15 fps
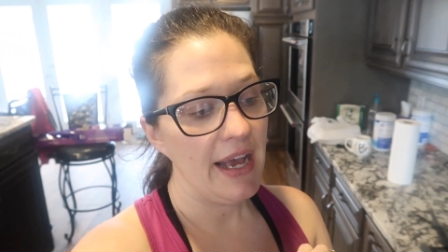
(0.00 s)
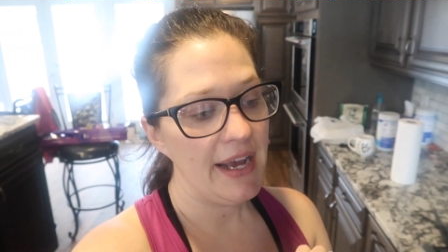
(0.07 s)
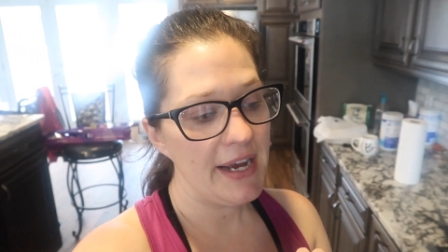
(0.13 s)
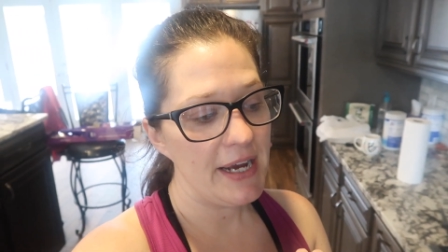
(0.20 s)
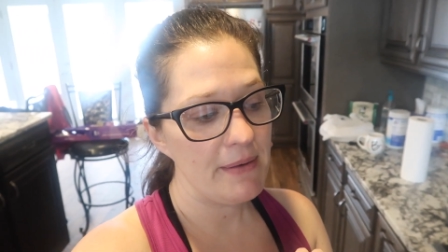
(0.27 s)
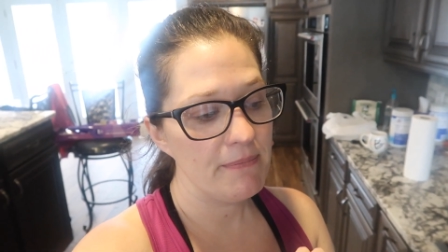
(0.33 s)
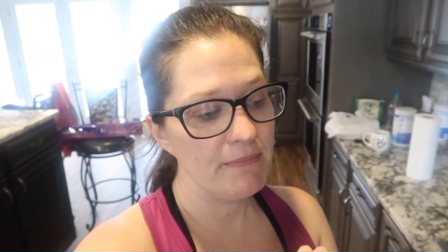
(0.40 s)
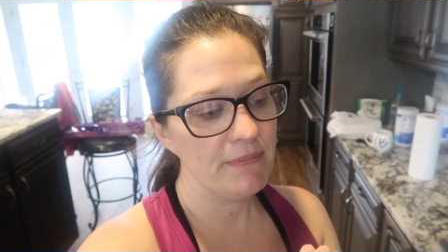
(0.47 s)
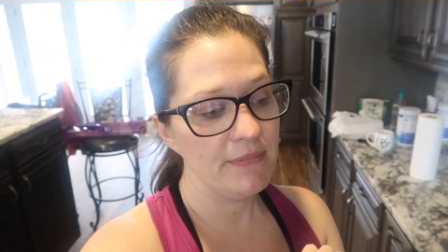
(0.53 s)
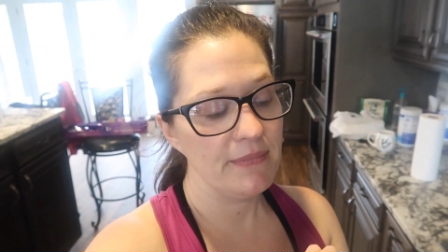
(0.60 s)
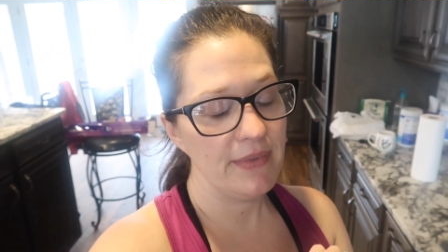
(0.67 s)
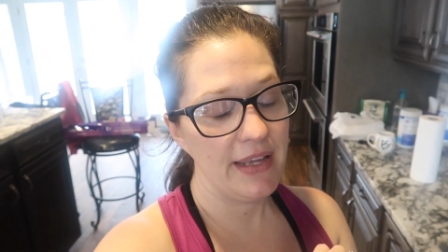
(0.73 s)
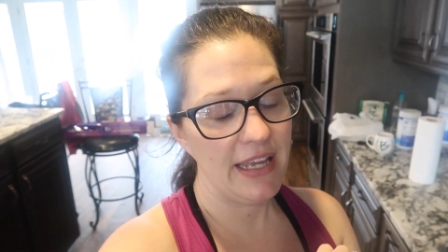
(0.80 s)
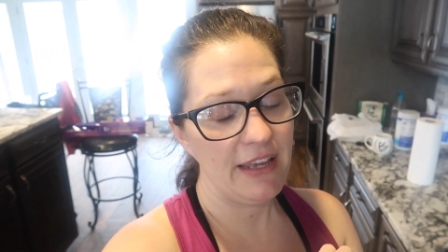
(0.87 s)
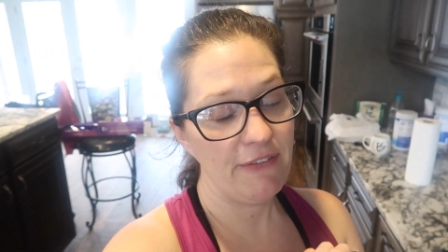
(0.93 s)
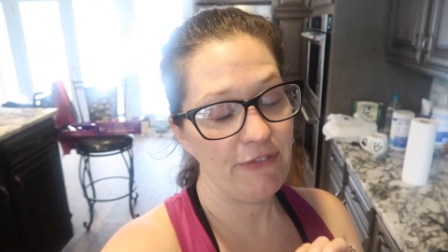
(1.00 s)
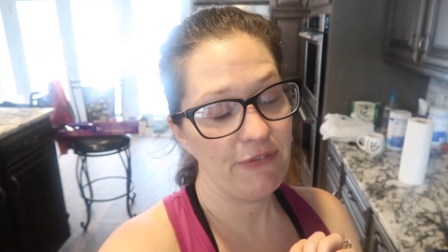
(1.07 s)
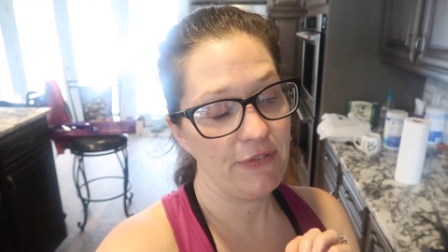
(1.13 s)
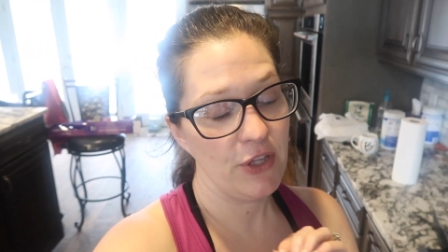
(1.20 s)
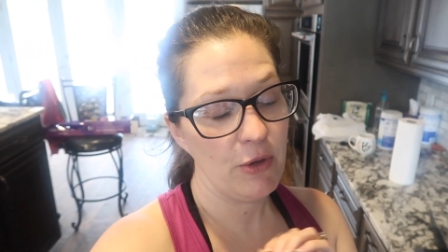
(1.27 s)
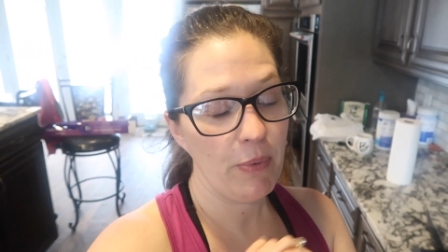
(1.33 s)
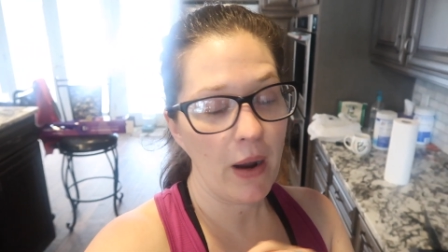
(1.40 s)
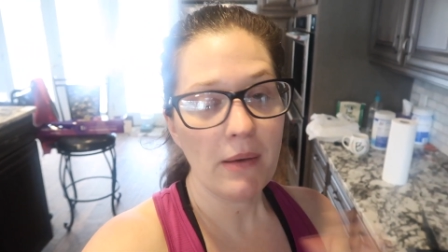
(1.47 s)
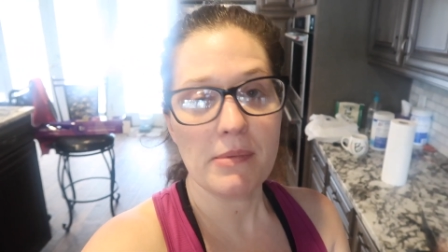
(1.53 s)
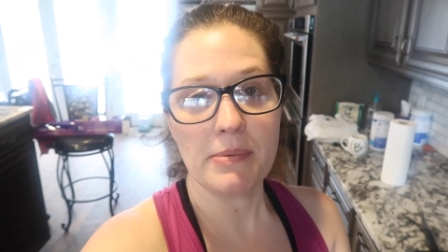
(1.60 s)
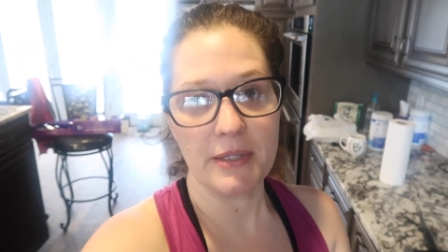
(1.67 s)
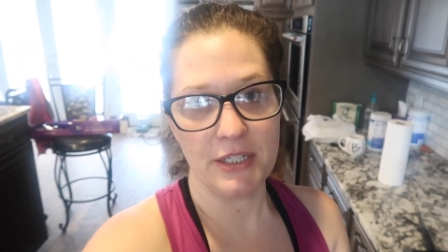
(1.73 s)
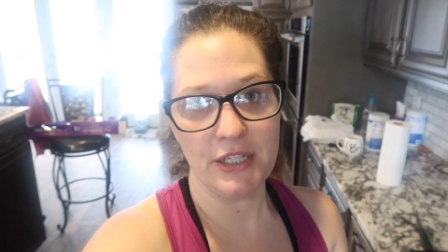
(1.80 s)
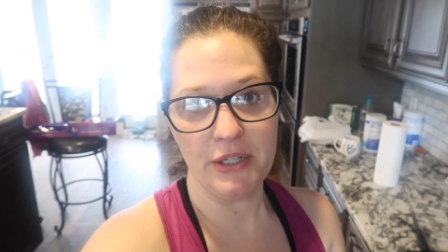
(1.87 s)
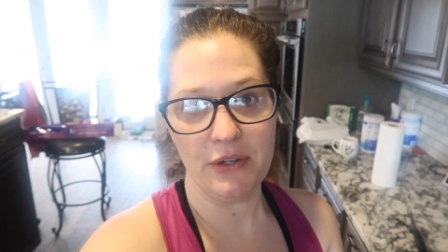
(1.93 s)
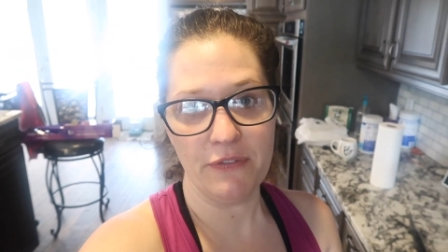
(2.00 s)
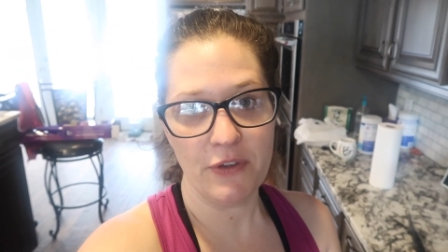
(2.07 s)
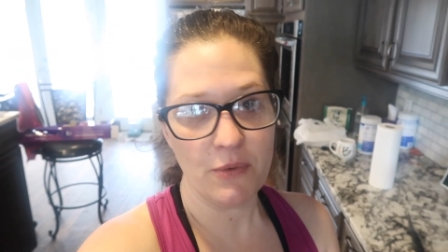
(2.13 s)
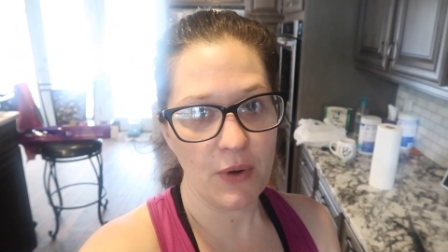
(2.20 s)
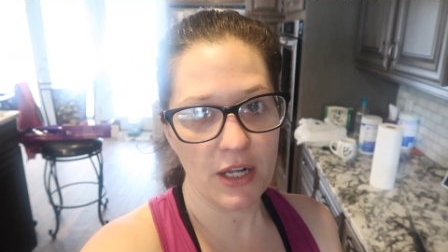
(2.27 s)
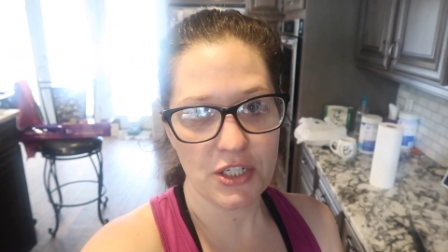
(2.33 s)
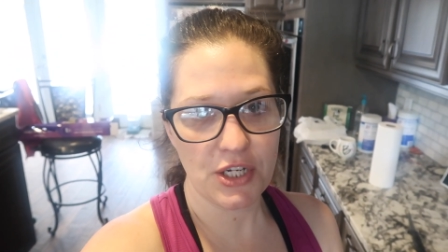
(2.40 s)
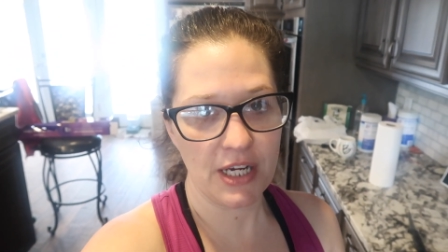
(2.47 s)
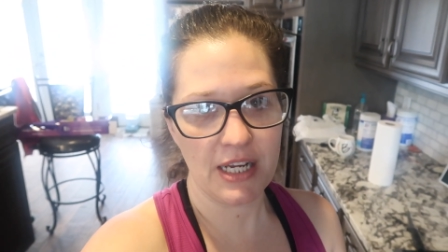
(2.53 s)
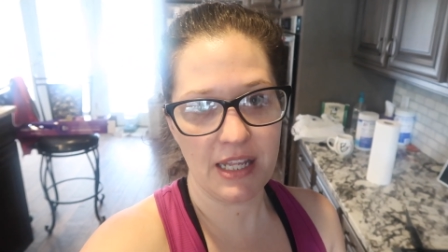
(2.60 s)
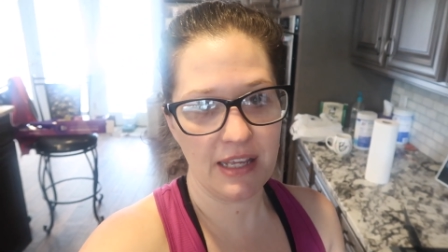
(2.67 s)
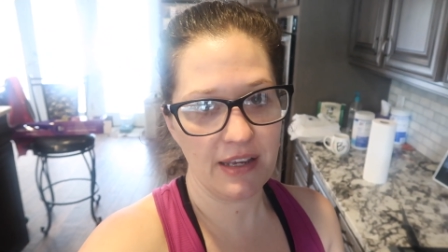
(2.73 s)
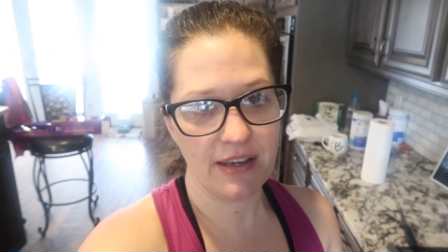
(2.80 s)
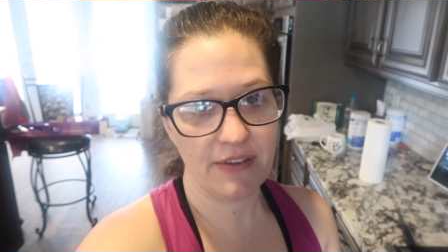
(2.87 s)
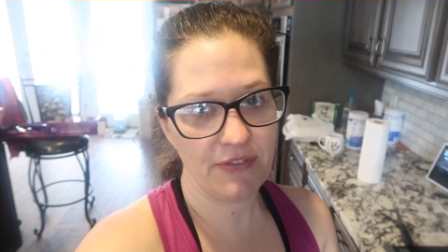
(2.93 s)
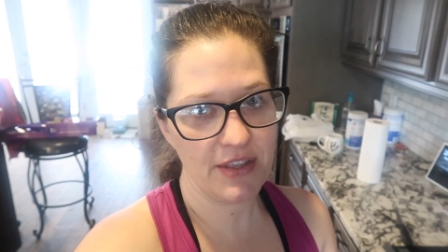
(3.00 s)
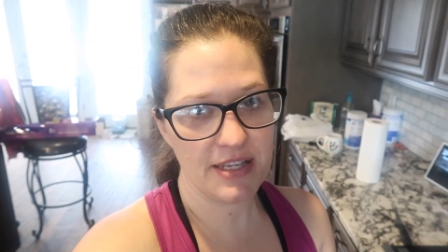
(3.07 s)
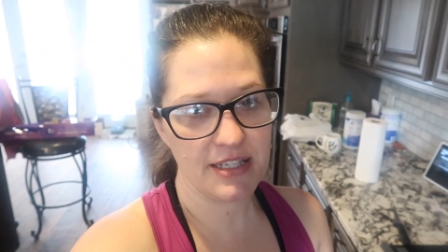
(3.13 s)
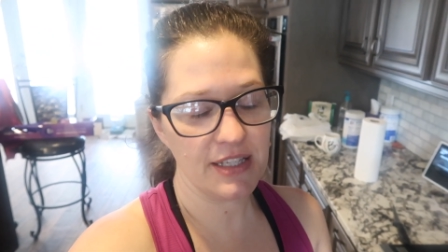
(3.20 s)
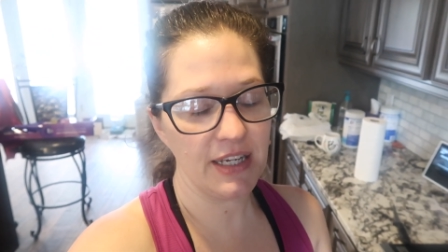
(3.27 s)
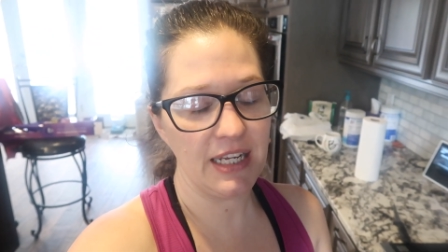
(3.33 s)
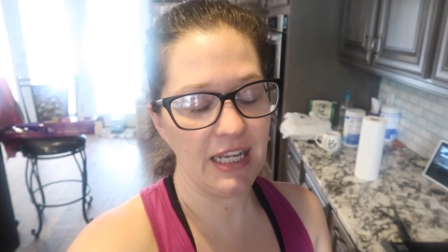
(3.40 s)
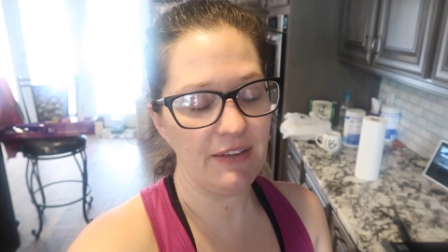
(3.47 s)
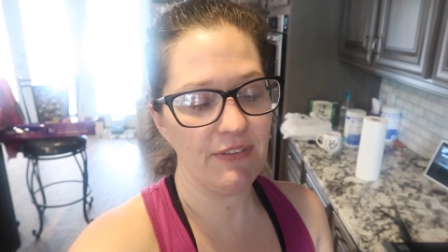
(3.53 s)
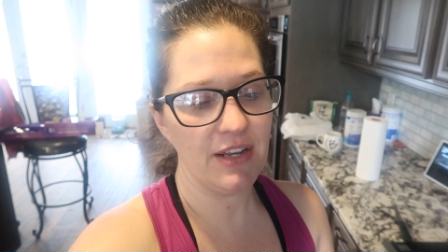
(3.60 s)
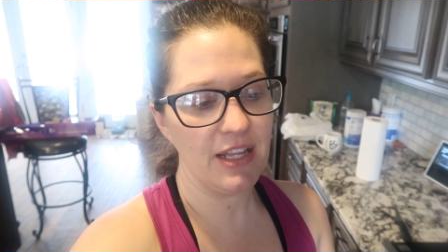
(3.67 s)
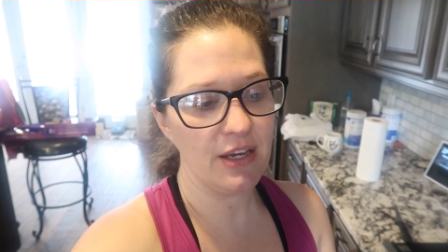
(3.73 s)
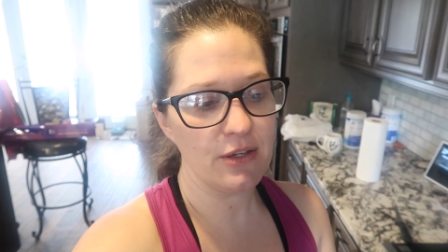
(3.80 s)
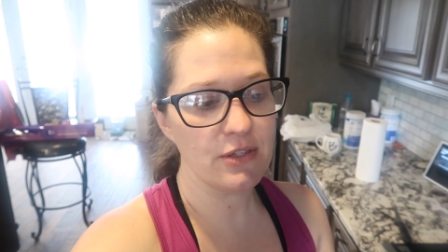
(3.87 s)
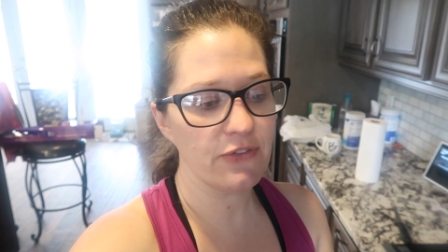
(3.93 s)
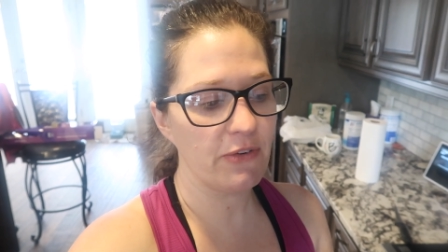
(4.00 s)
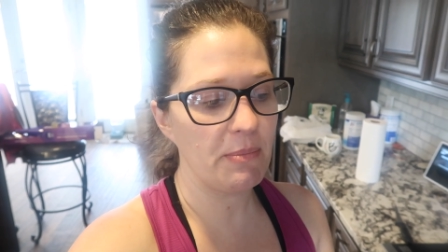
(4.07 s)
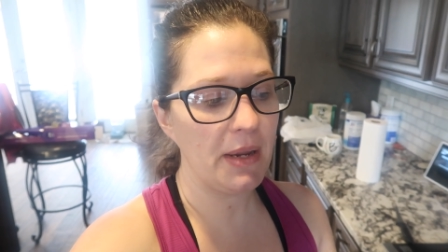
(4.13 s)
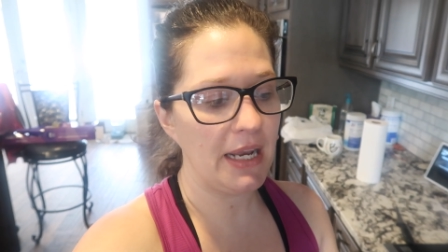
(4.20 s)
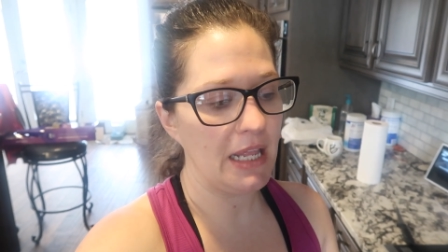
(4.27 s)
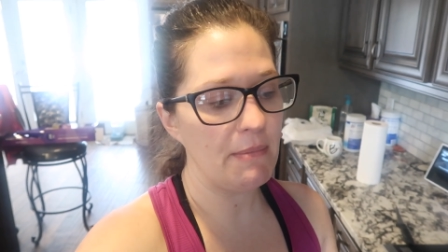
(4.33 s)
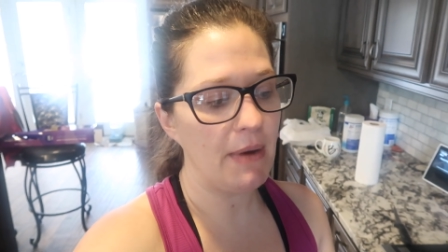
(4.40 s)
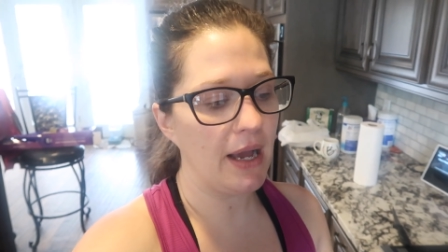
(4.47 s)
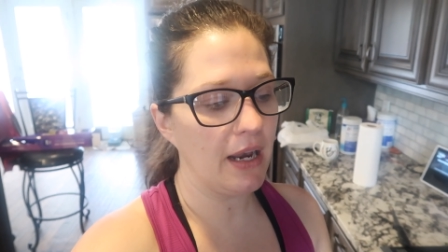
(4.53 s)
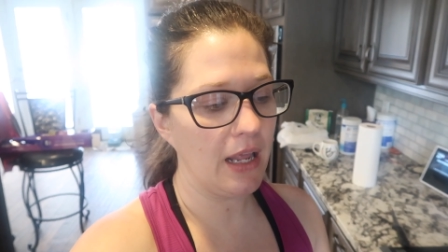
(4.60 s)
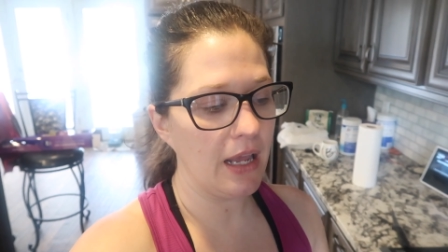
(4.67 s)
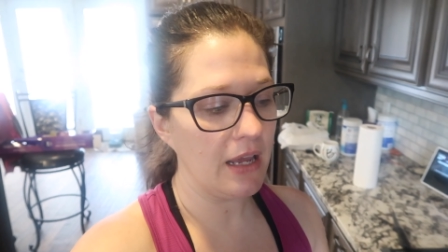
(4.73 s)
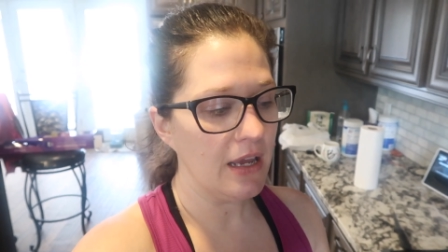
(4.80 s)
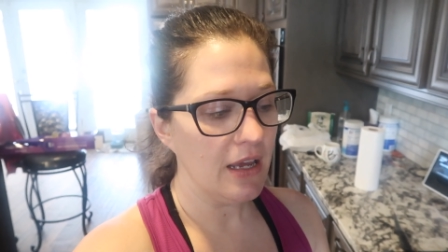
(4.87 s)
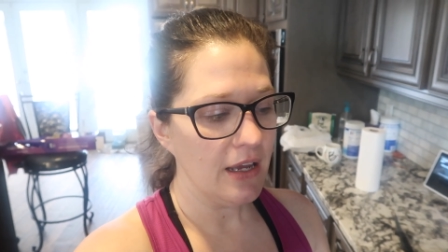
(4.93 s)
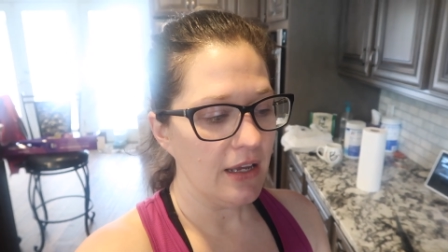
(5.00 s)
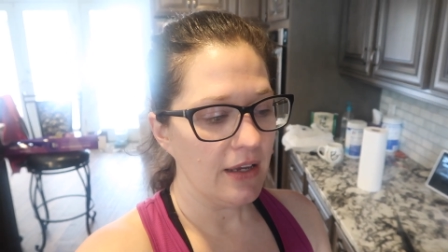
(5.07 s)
Um, if you probably do, if you watch any of these cleaning videos from anybody,